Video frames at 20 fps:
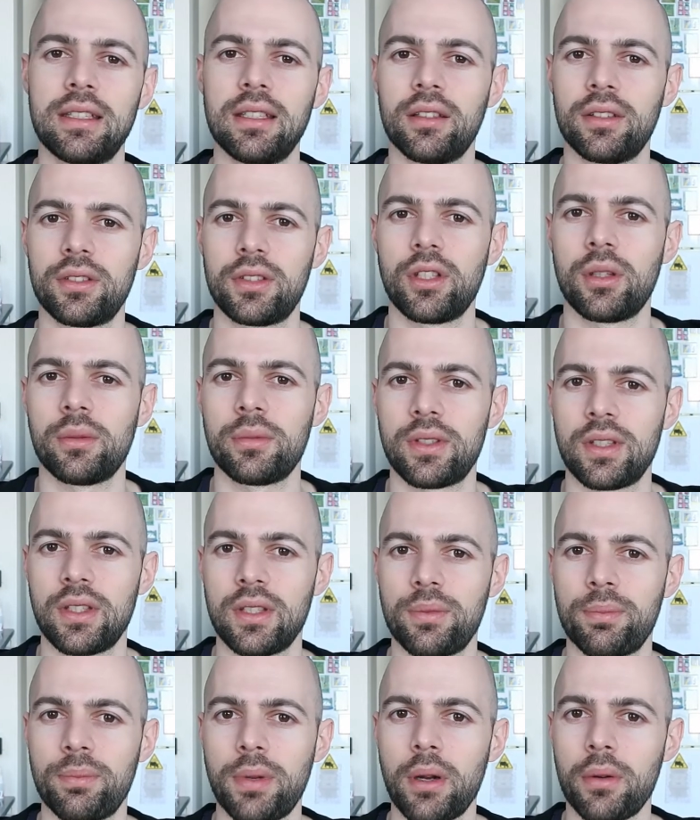Dylan
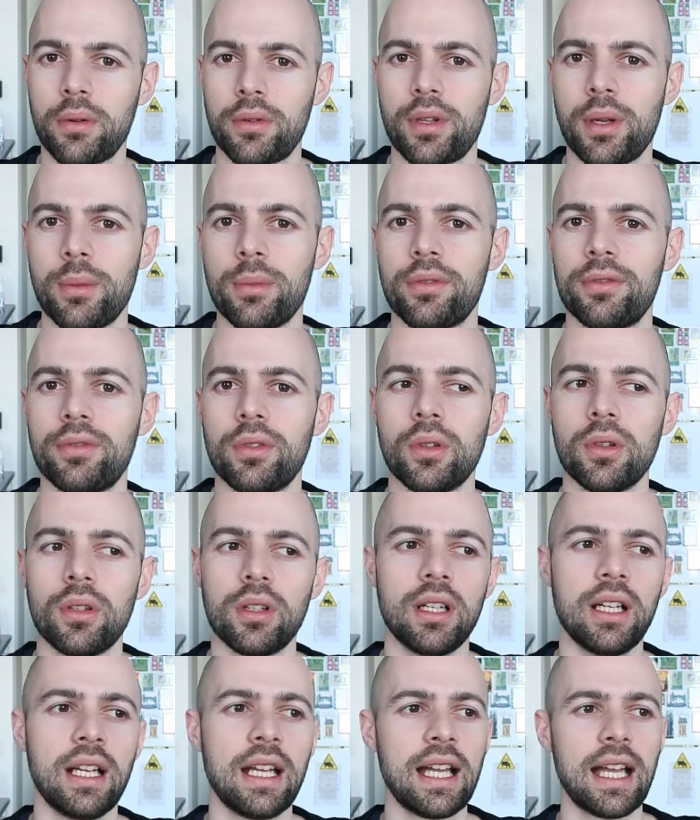Thomas's poetry
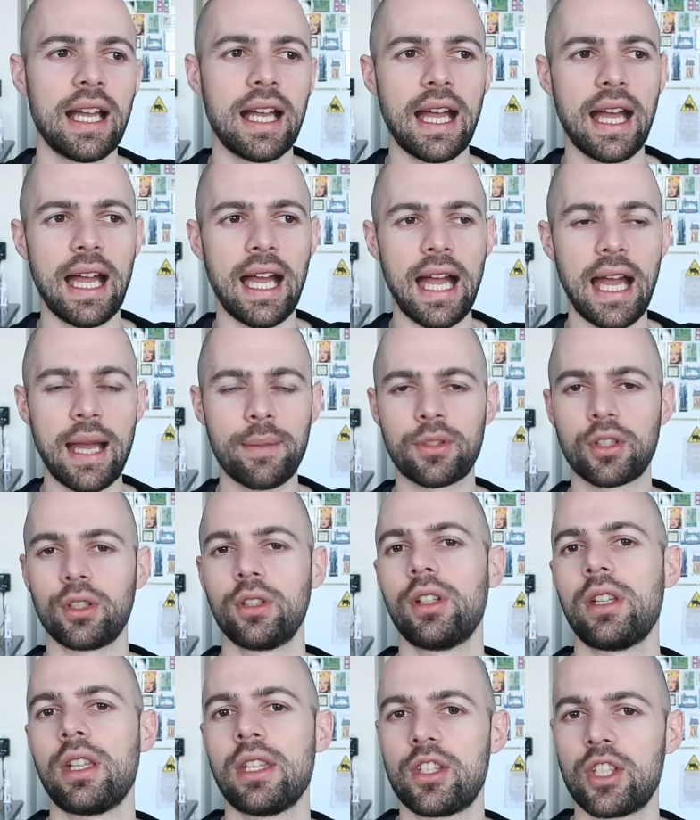before,
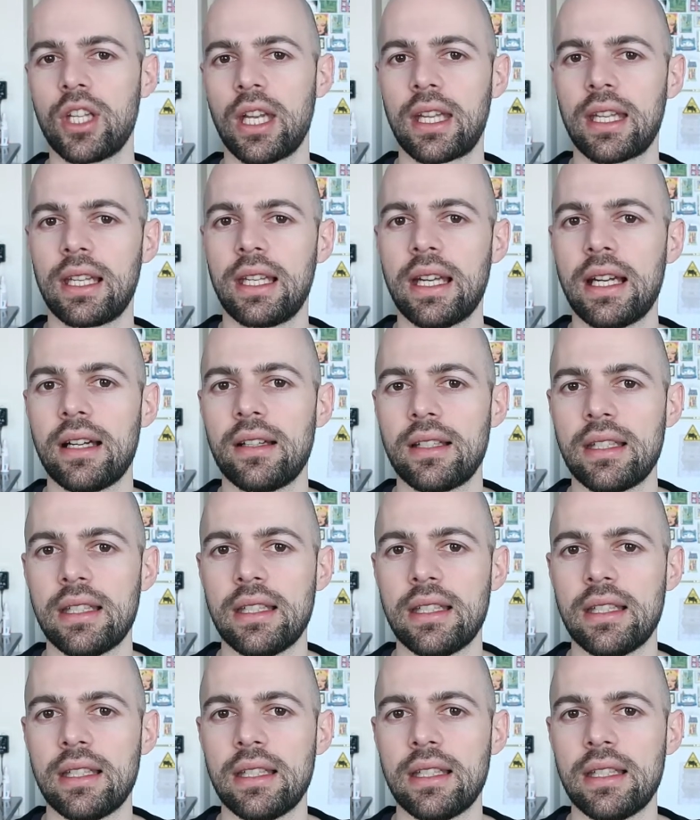absolutely check it out.